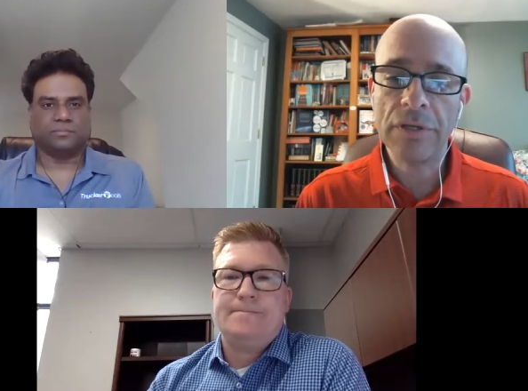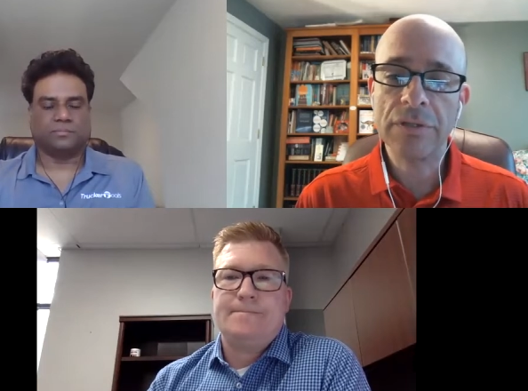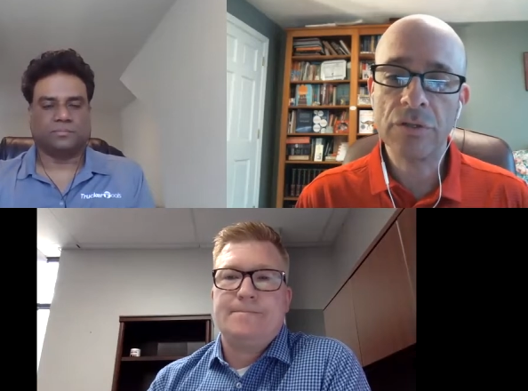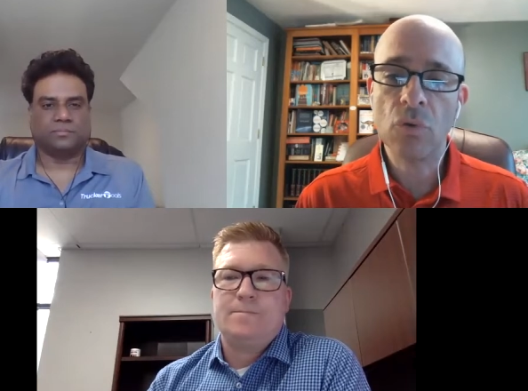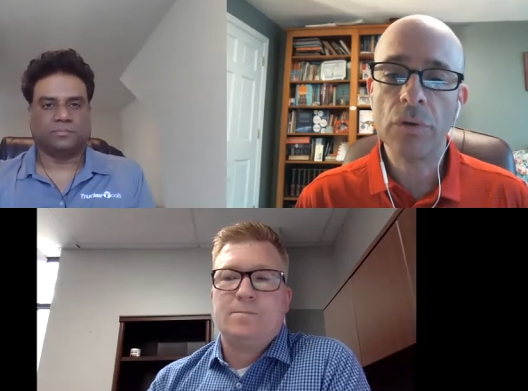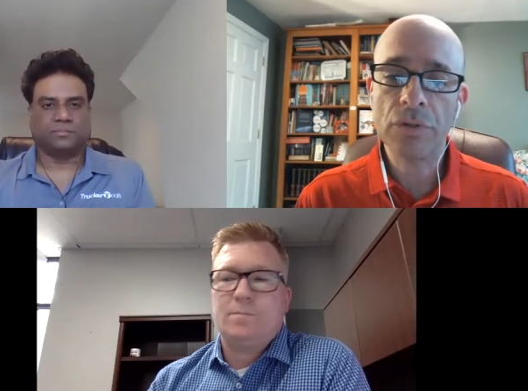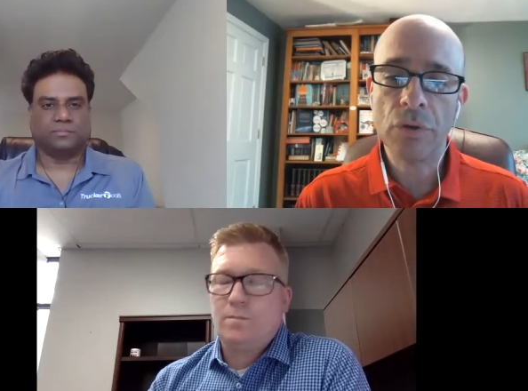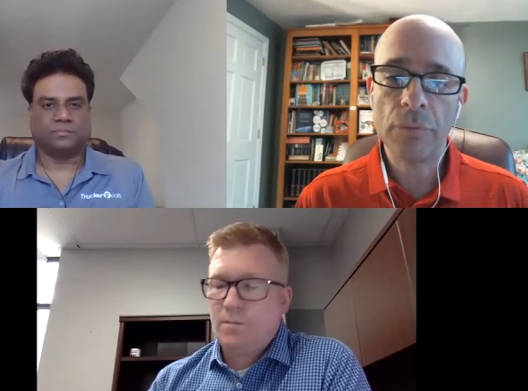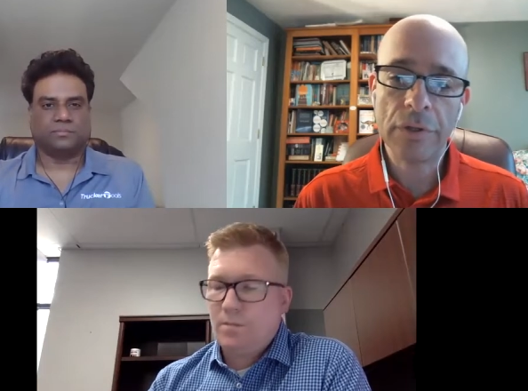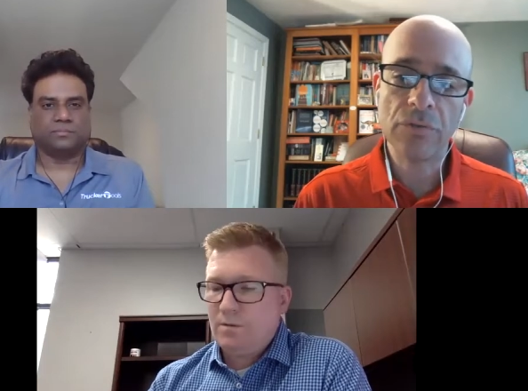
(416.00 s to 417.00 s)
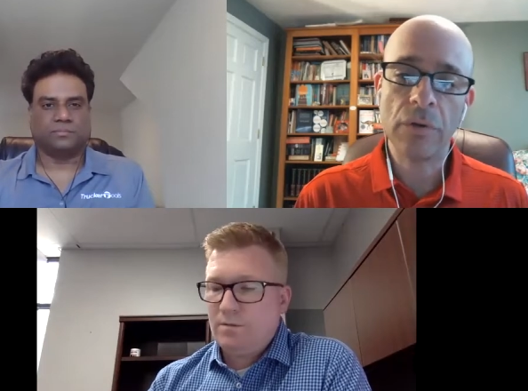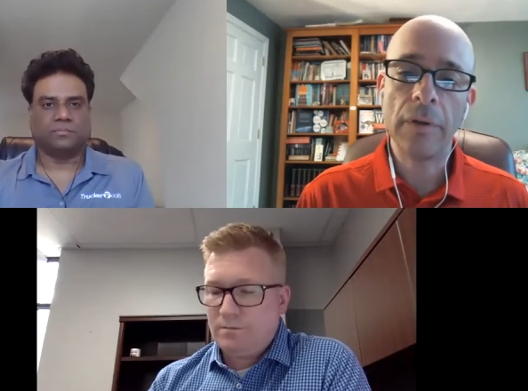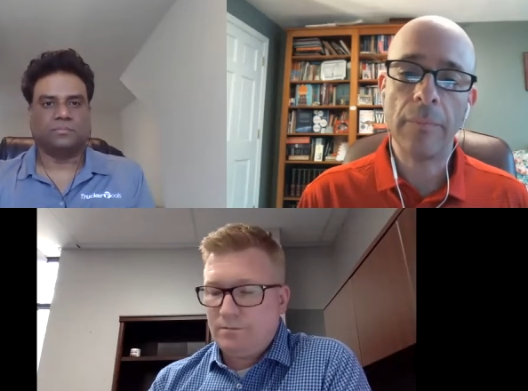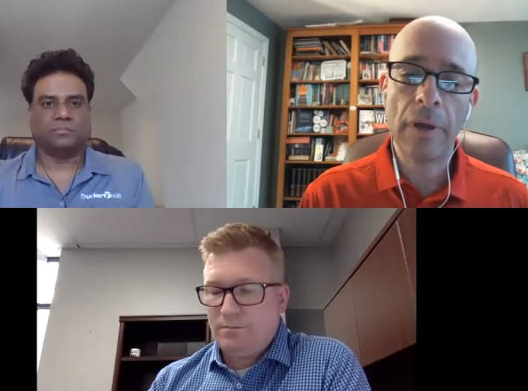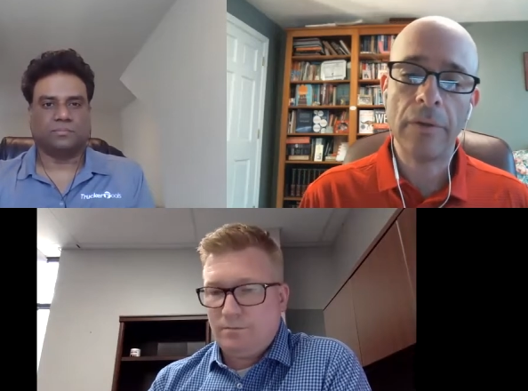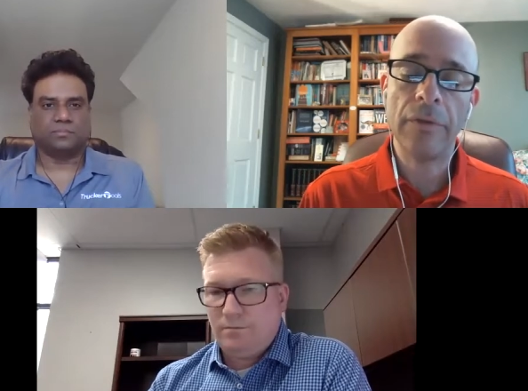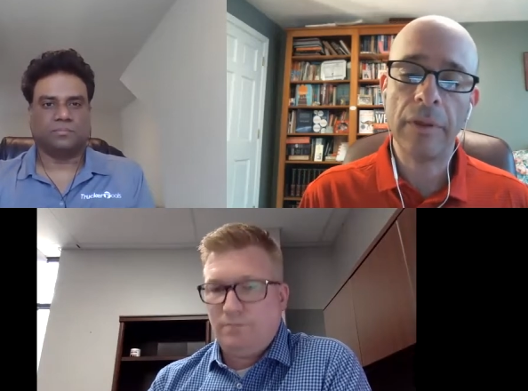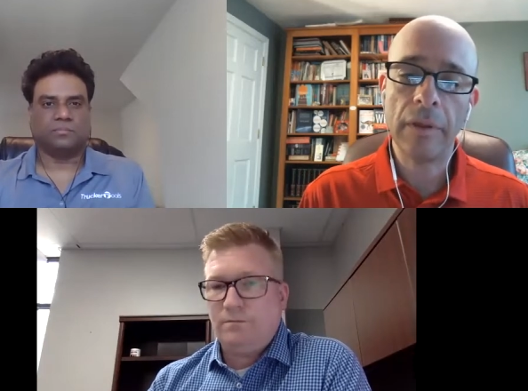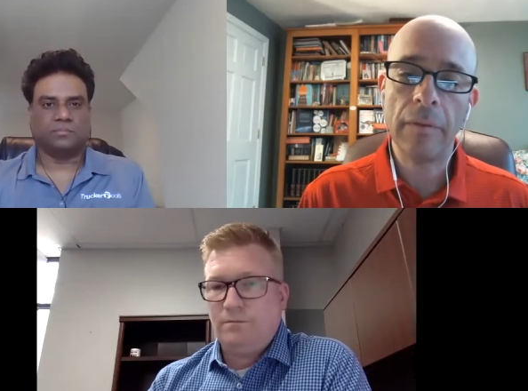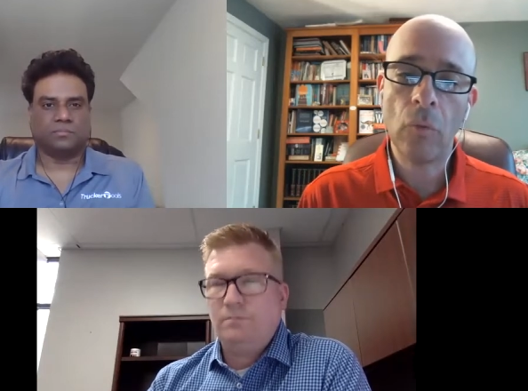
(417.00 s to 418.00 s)
Speaker 1: just the short term. That's really about
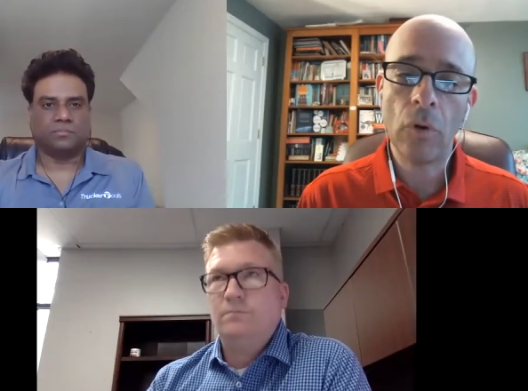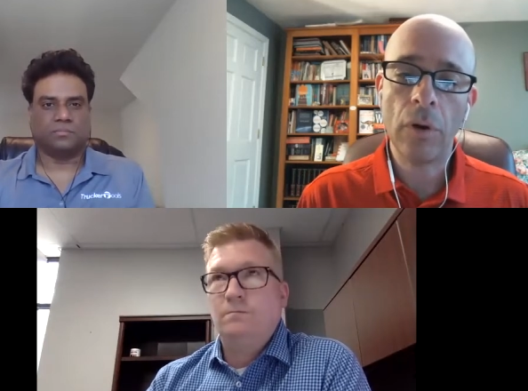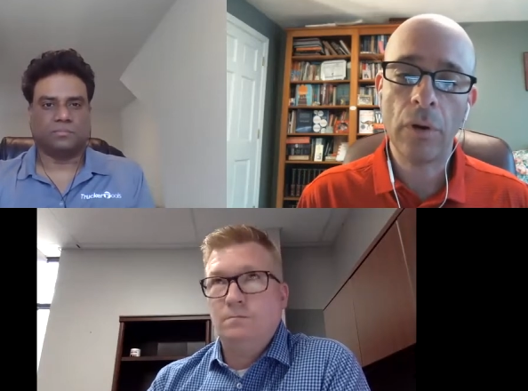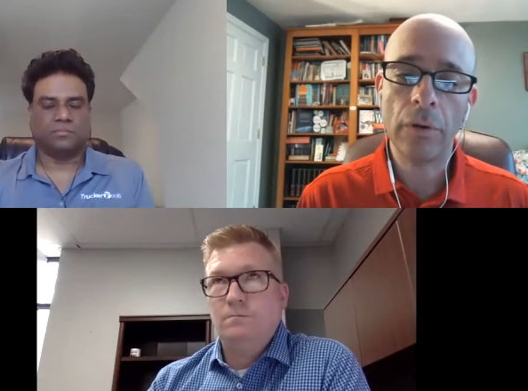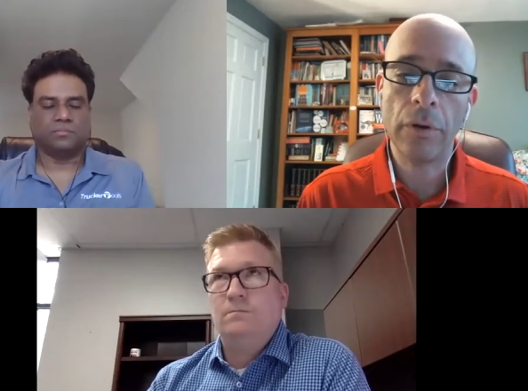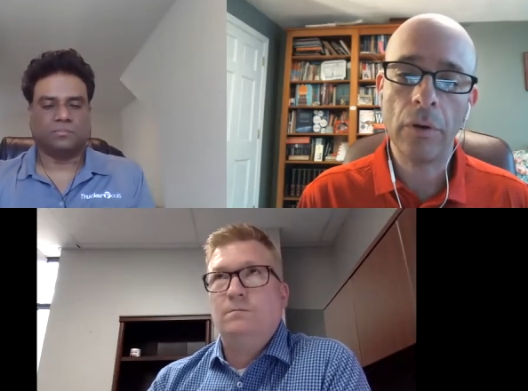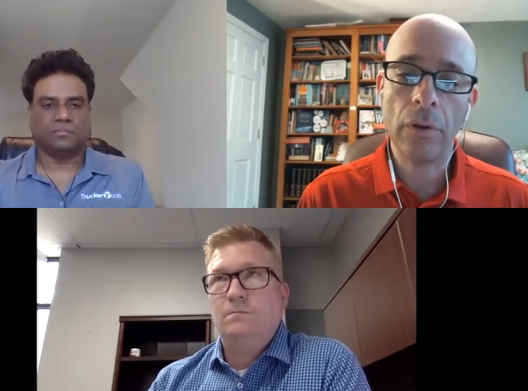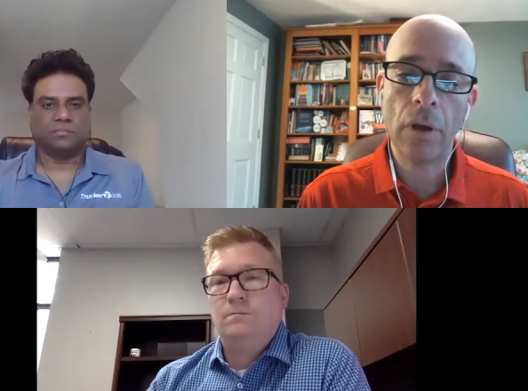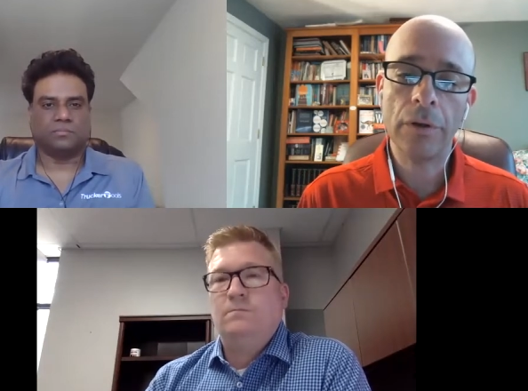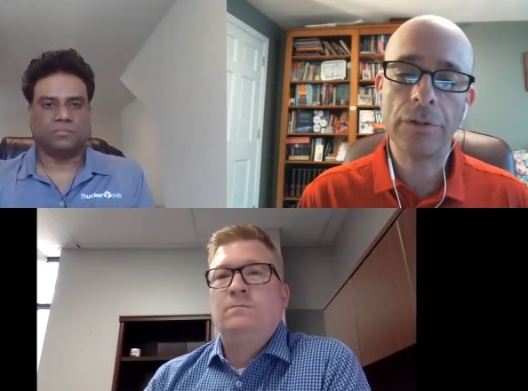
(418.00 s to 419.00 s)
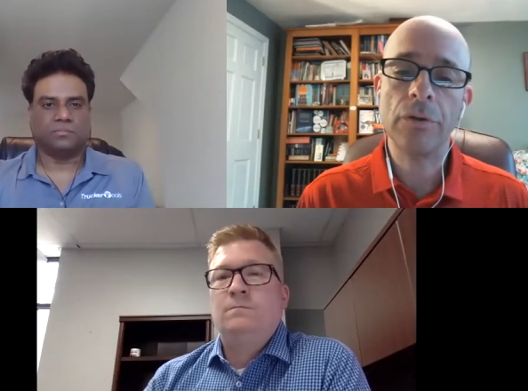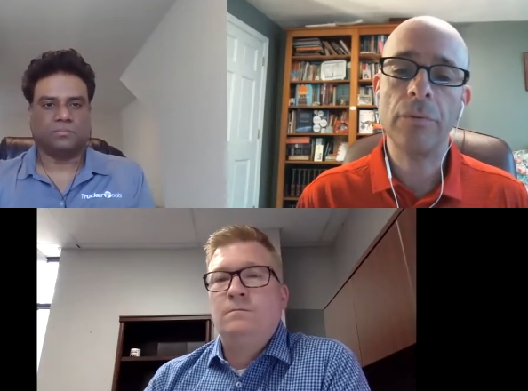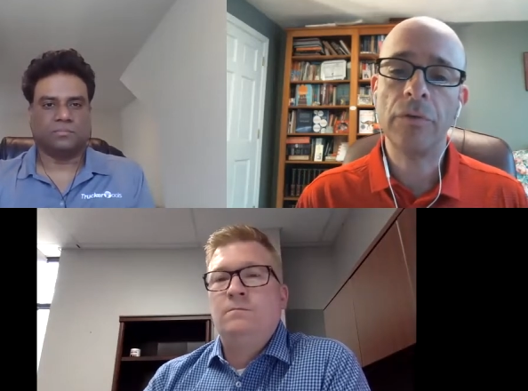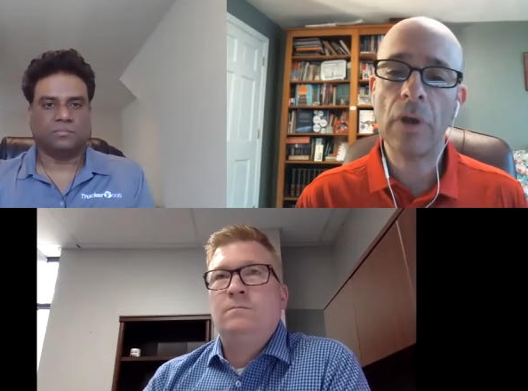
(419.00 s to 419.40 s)
thinking more, you know, longer term.